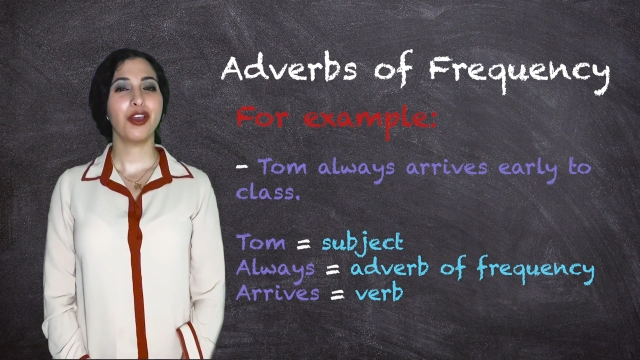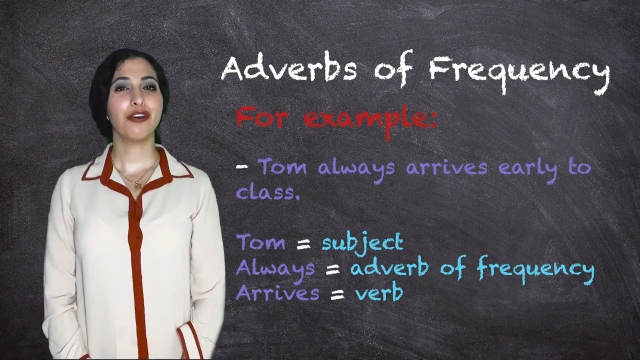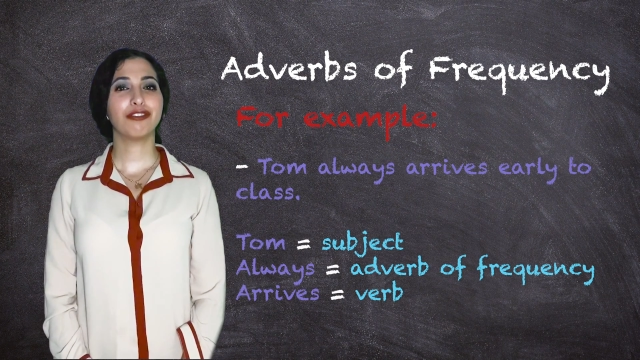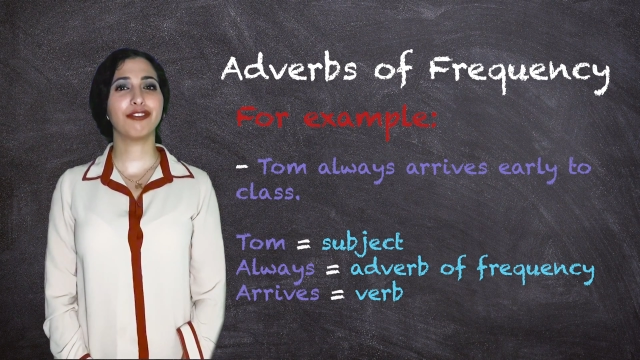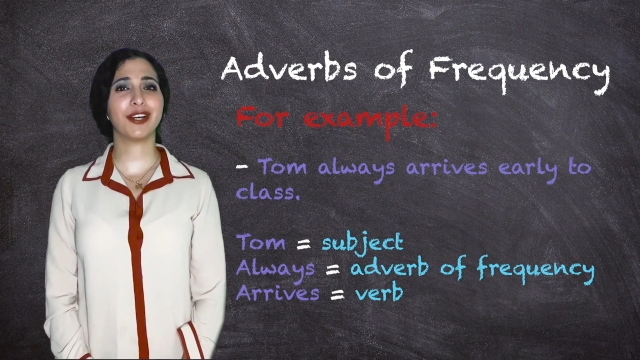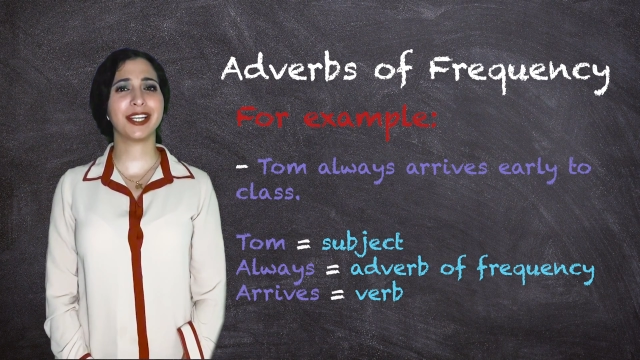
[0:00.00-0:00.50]

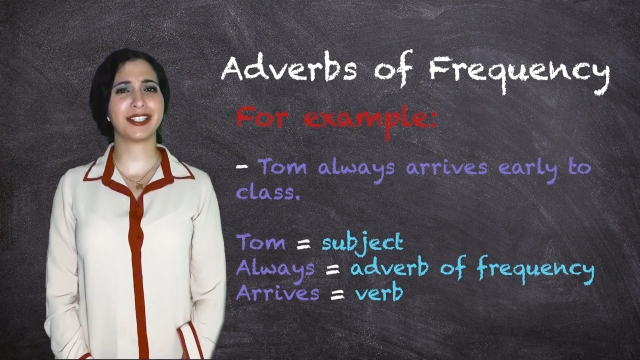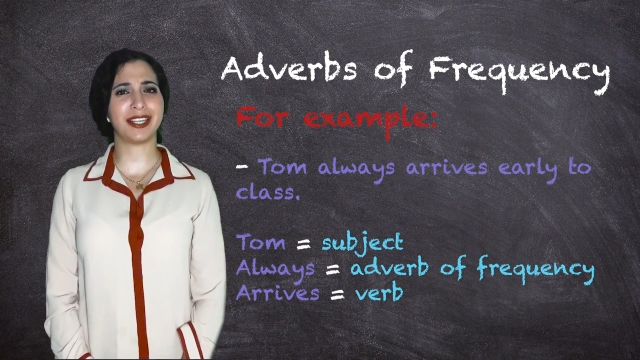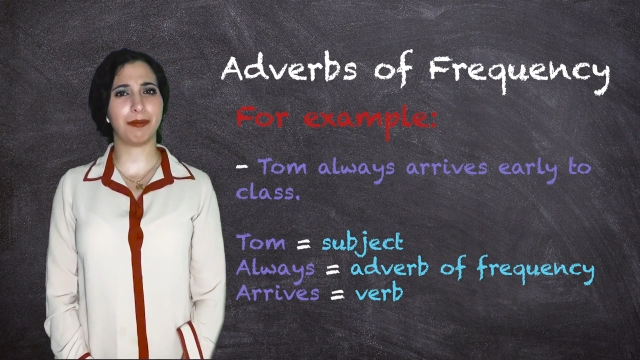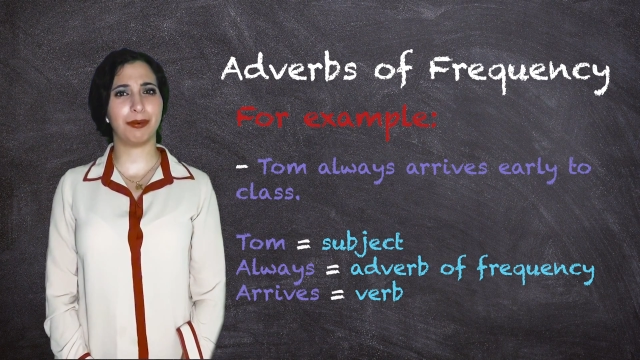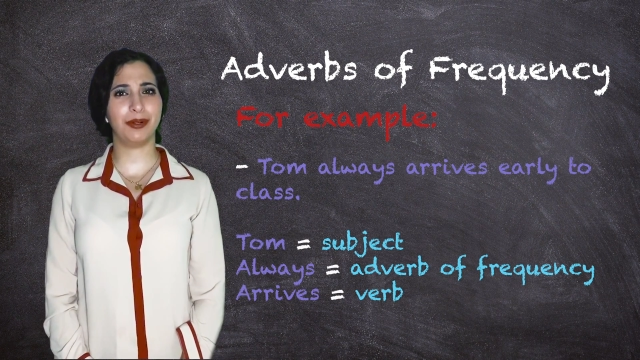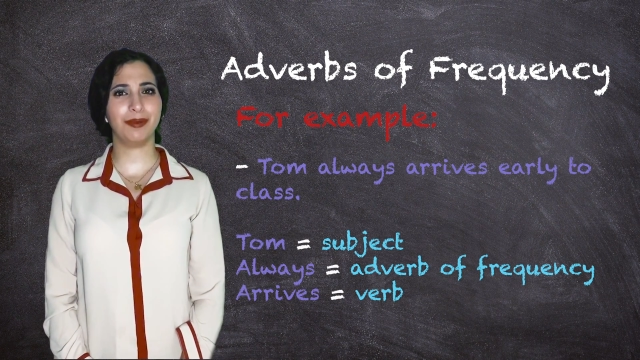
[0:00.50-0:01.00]
For
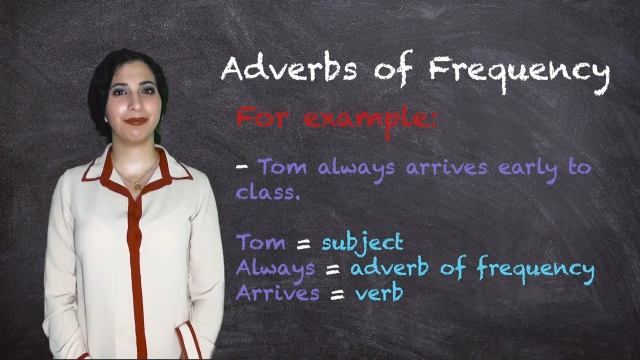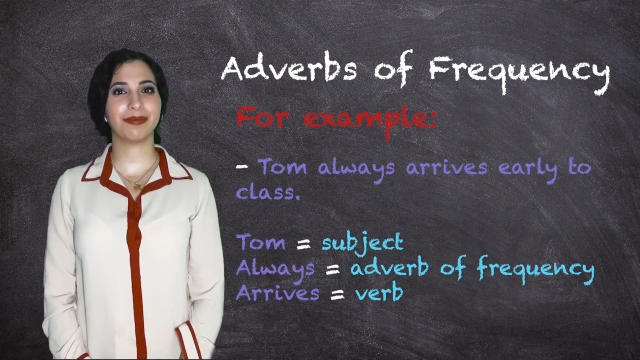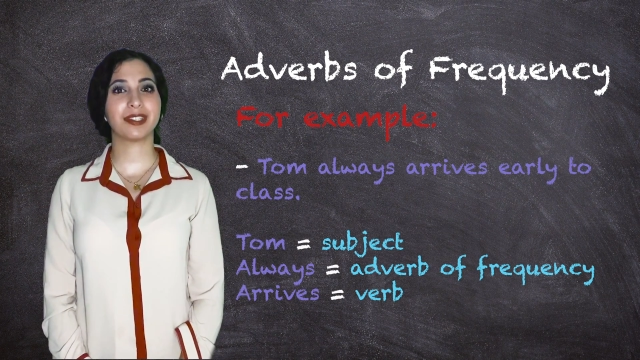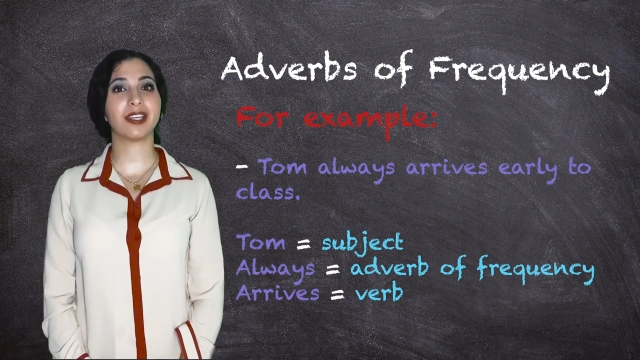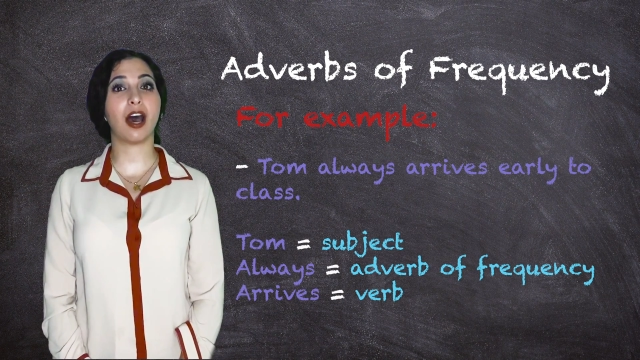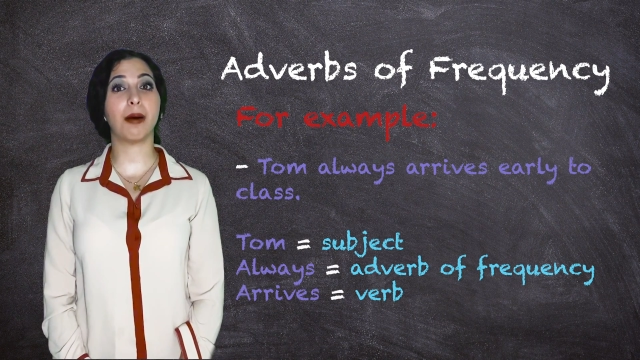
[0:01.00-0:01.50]
example,
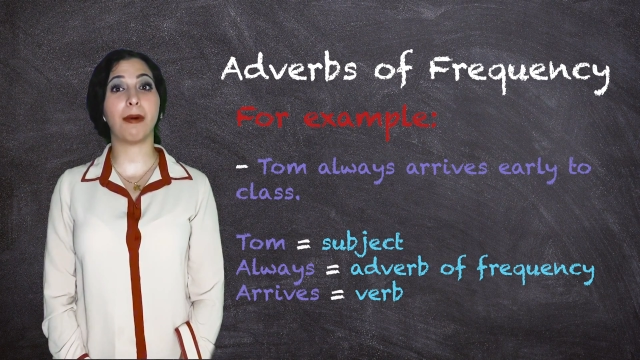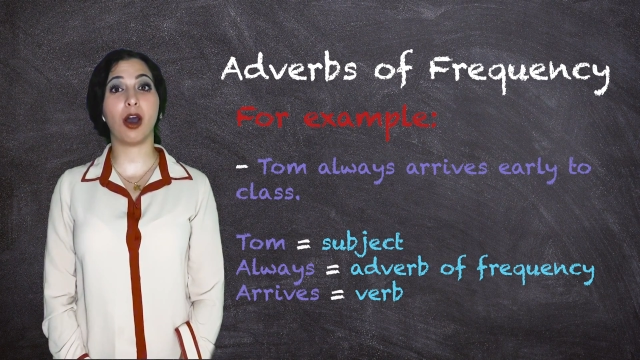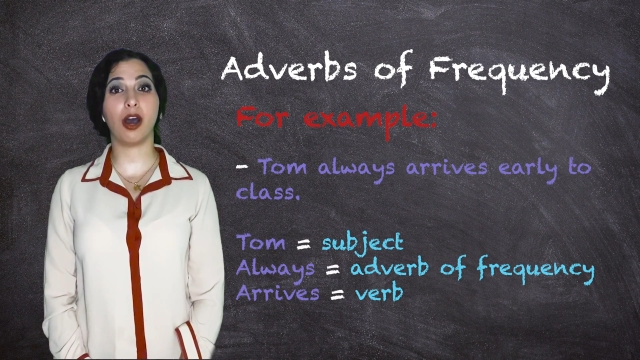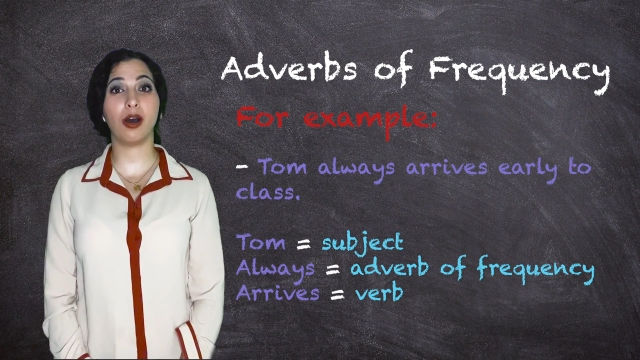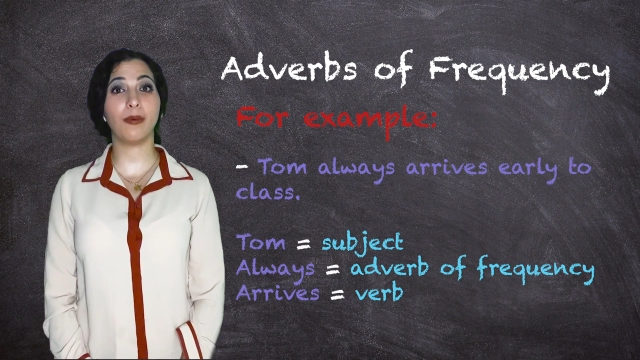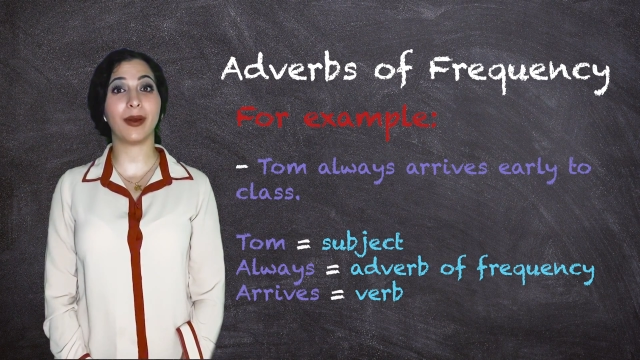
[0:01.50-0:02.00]
Tom
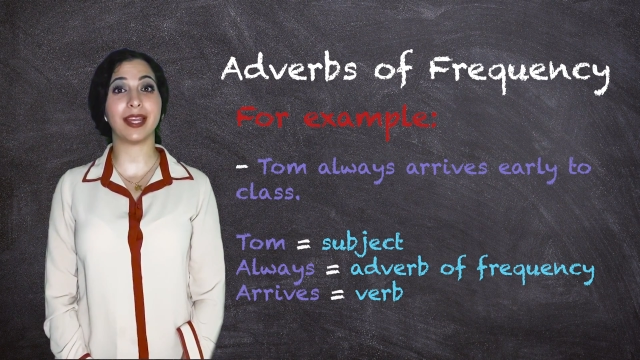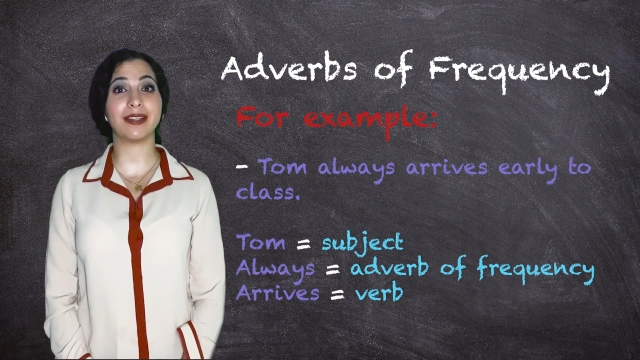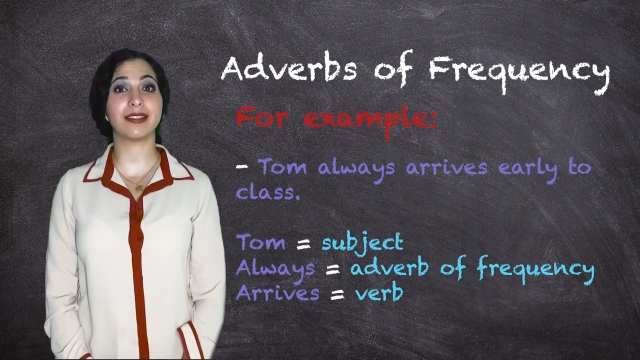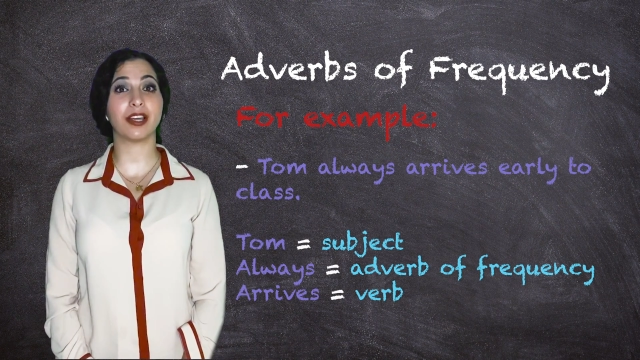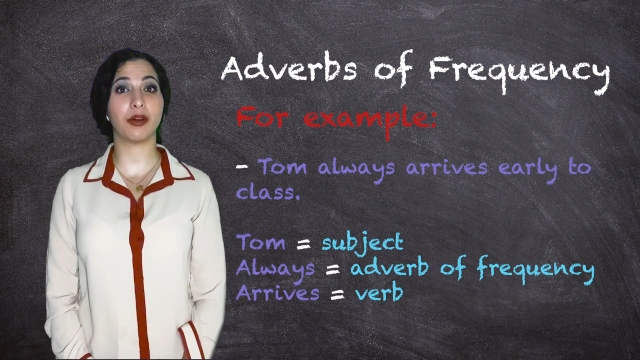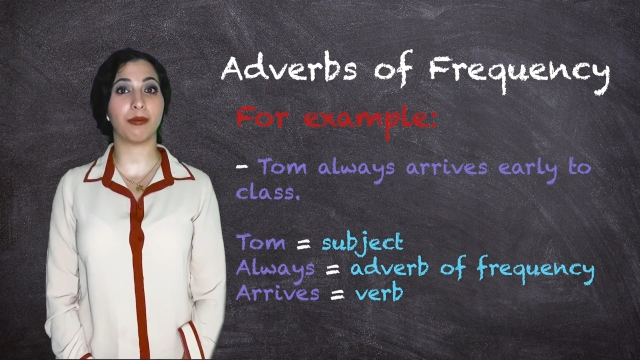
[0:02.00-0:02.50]
always